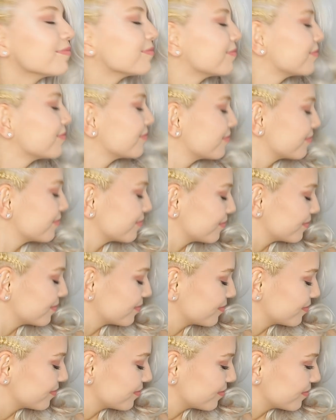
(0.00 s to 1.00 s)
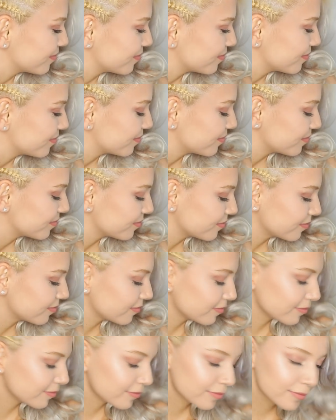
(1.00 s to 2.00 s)

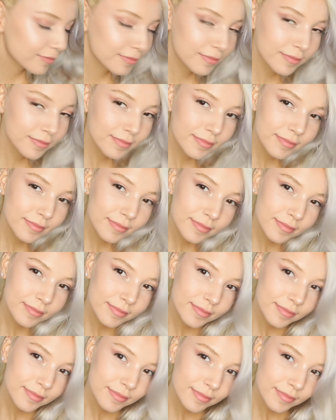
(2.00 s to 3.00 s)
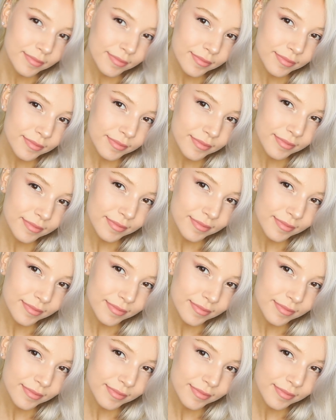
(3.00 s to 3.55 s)
[no speech]